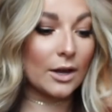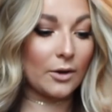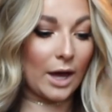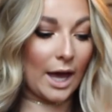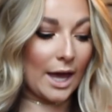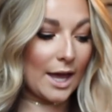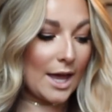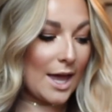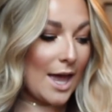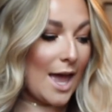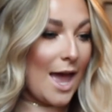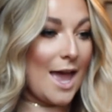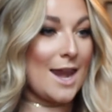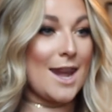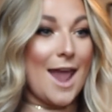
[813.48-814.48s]
Okay,
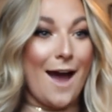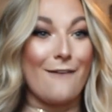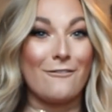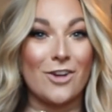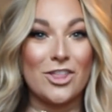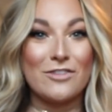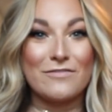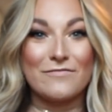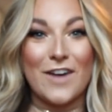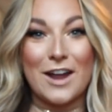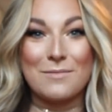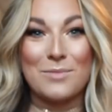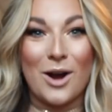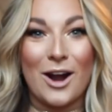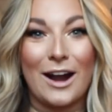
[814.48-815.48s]
and now for the
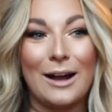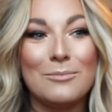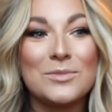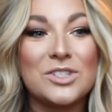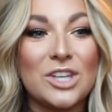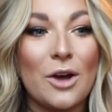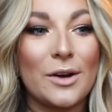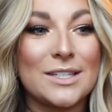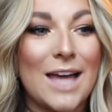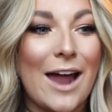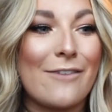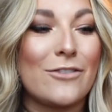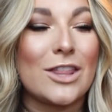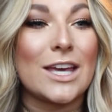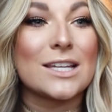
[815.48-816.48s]
fun part. I'm so
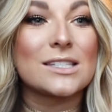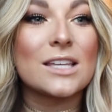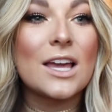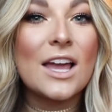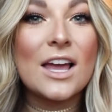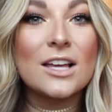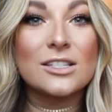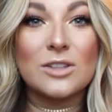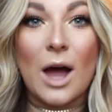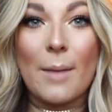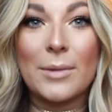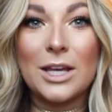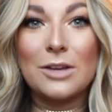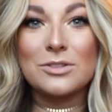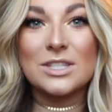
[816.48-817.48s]
excited for this. So
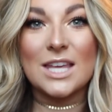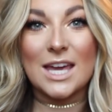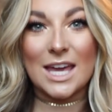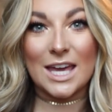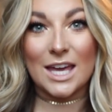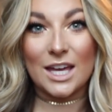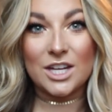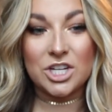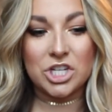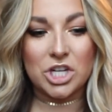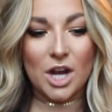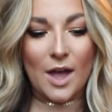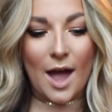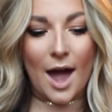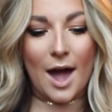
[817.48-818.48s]
I'm gonna use the
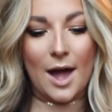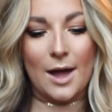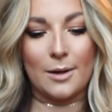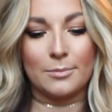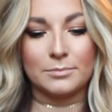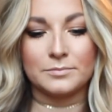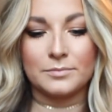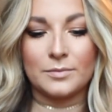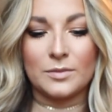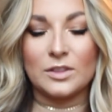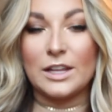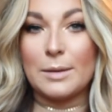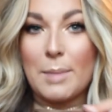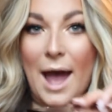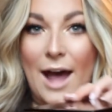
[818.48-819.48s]
Ish
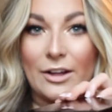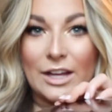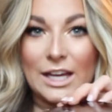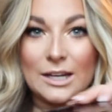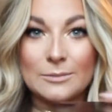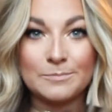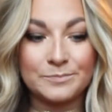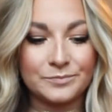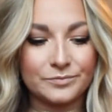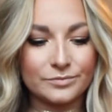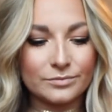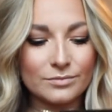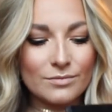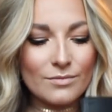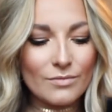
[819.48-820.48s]
lip palette
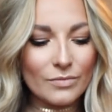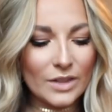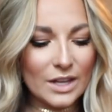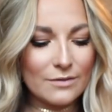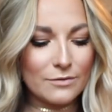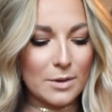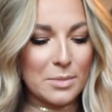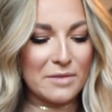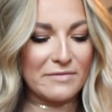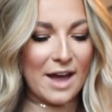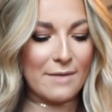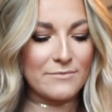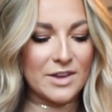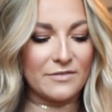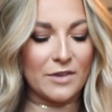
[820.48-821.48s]
from the
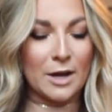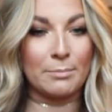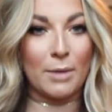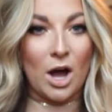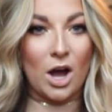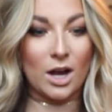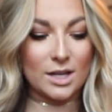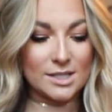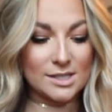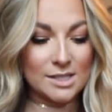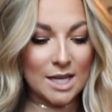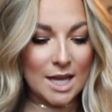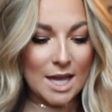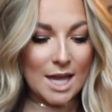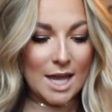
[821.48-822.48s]
FabFitFun box,